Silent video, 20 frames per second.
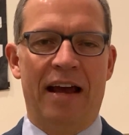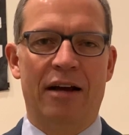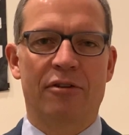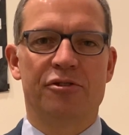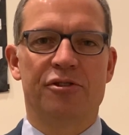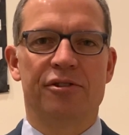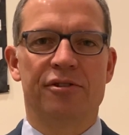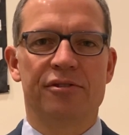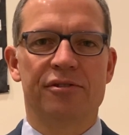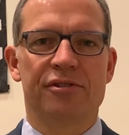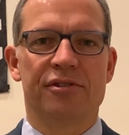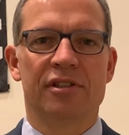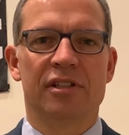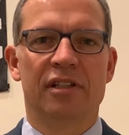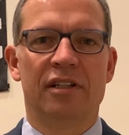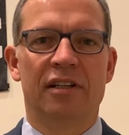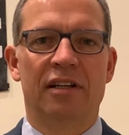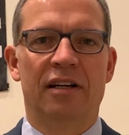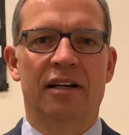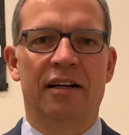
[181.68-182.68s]
vouchers,
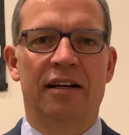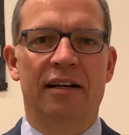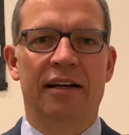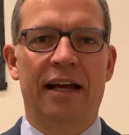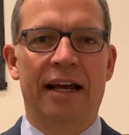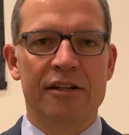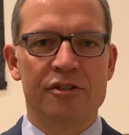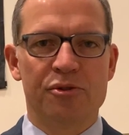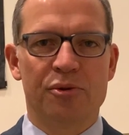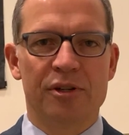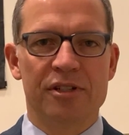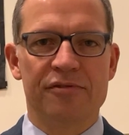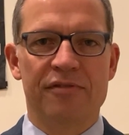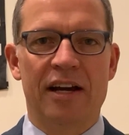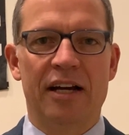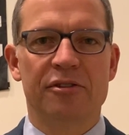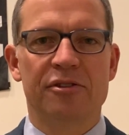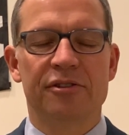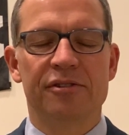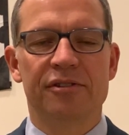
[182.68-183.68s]
EdChoice
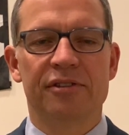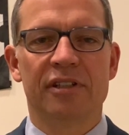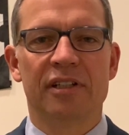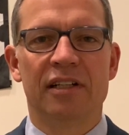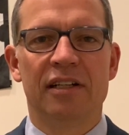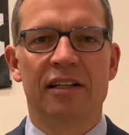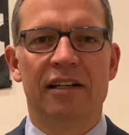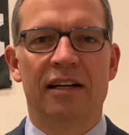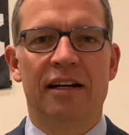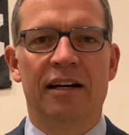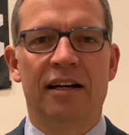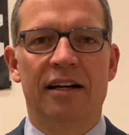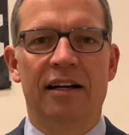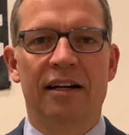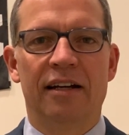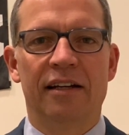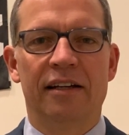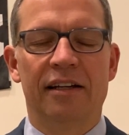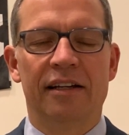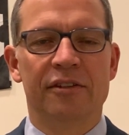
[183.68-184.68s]
vouchers,
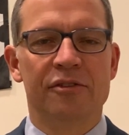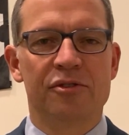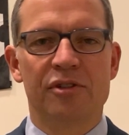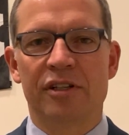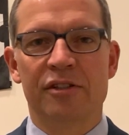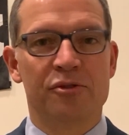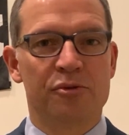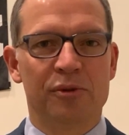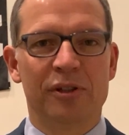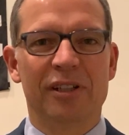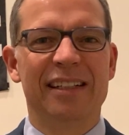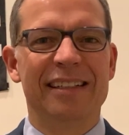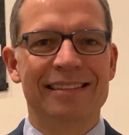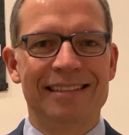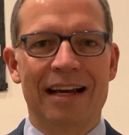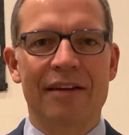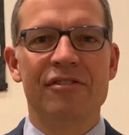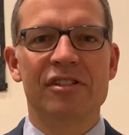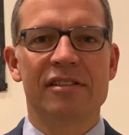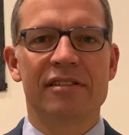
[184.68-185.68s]
is really
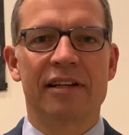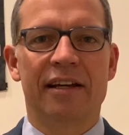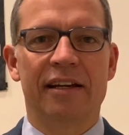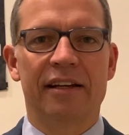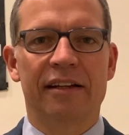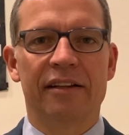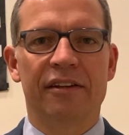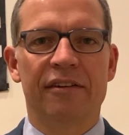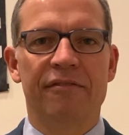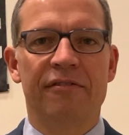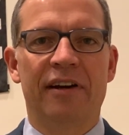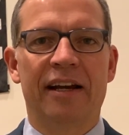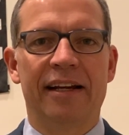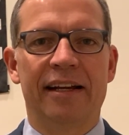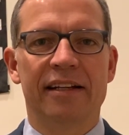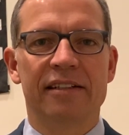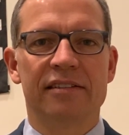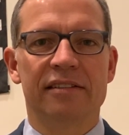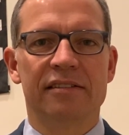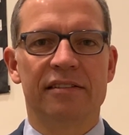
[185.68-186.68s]
devastating the
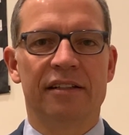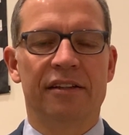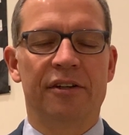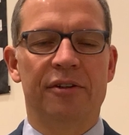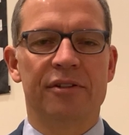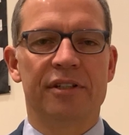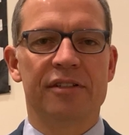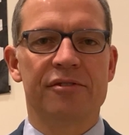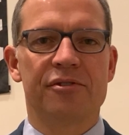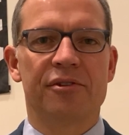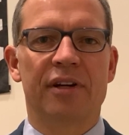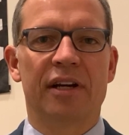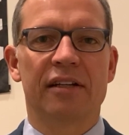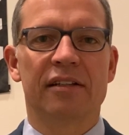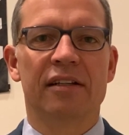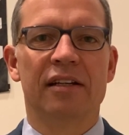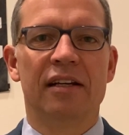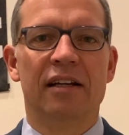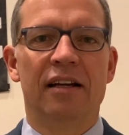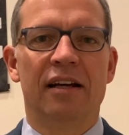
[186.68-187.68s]
finances in their district.
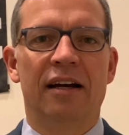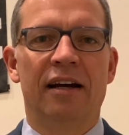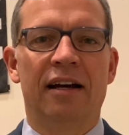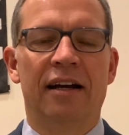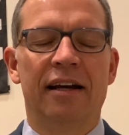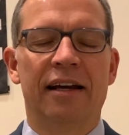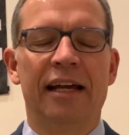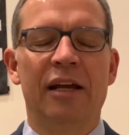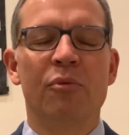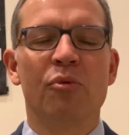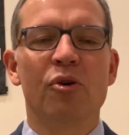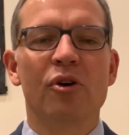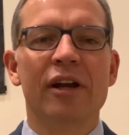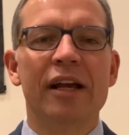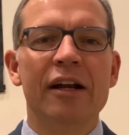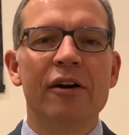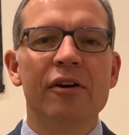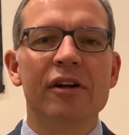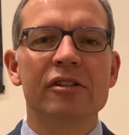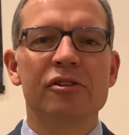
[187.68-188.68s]
And we're
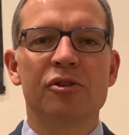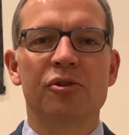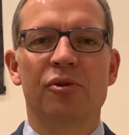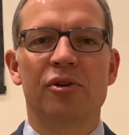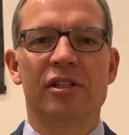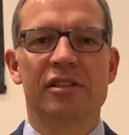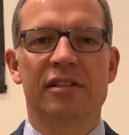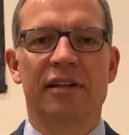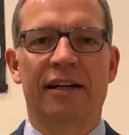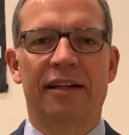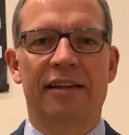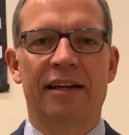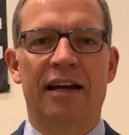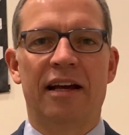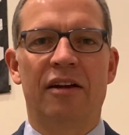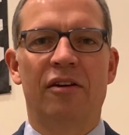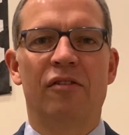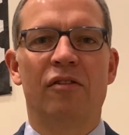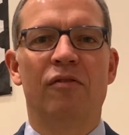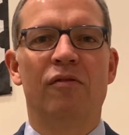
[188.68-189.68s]
hearing stories like
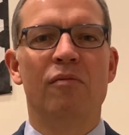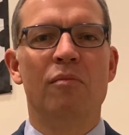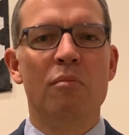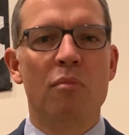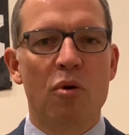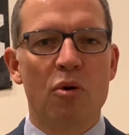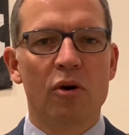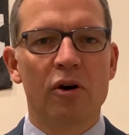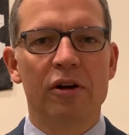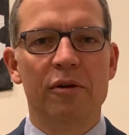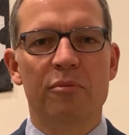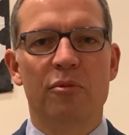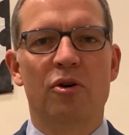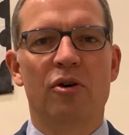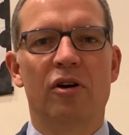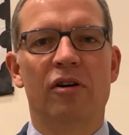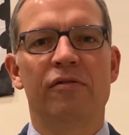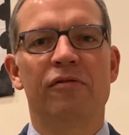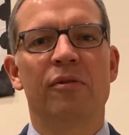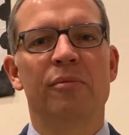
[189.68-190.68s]
that more and
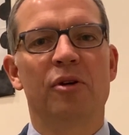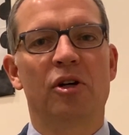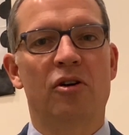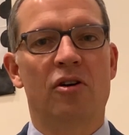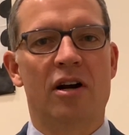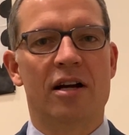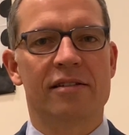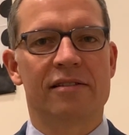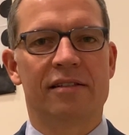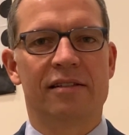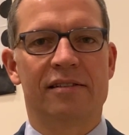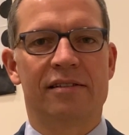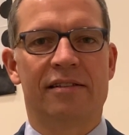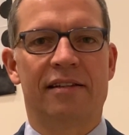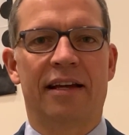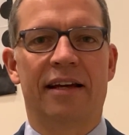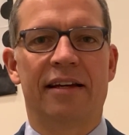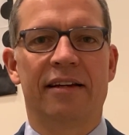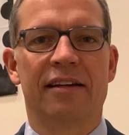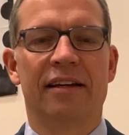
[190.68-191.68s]
more from across the
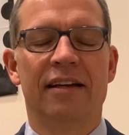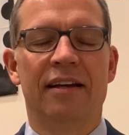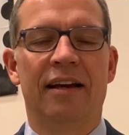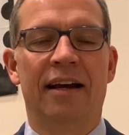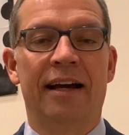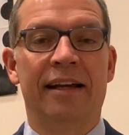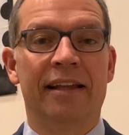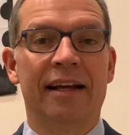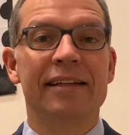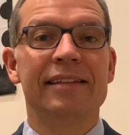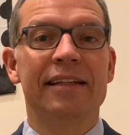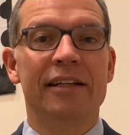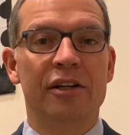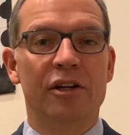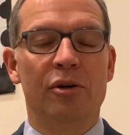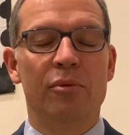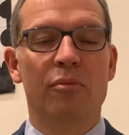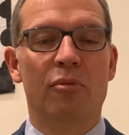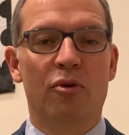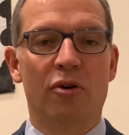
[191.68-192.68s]
state. I'd like to
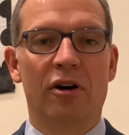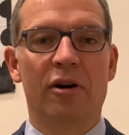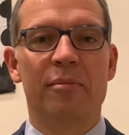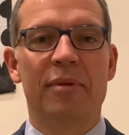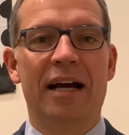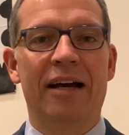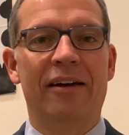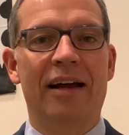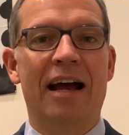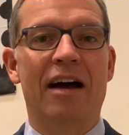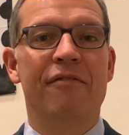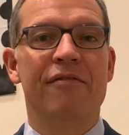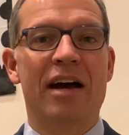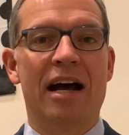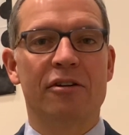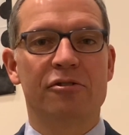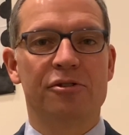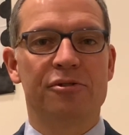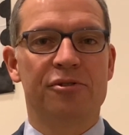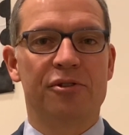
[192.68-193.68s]
hear more about how
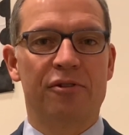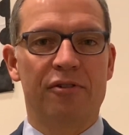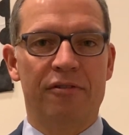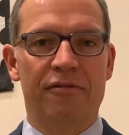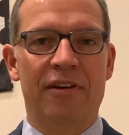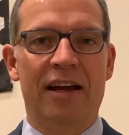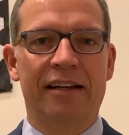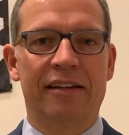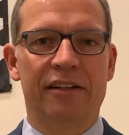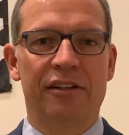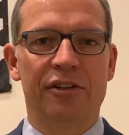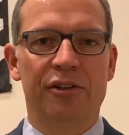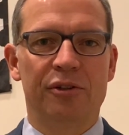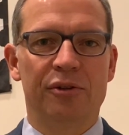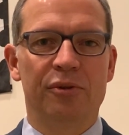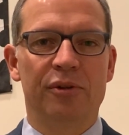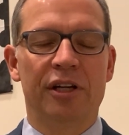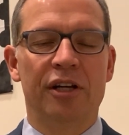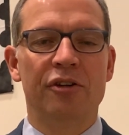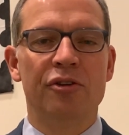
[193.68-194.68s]
vouchers are affecting
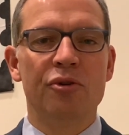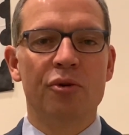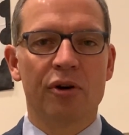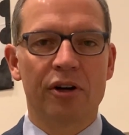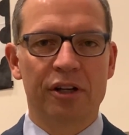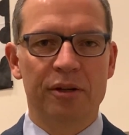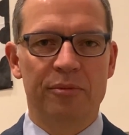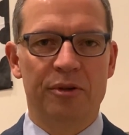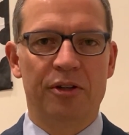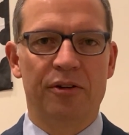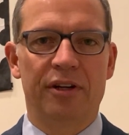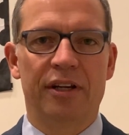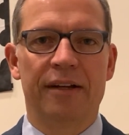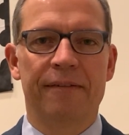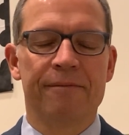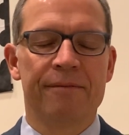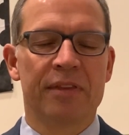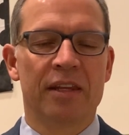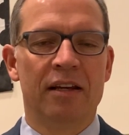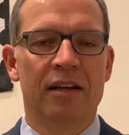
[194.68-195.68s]
you in your community.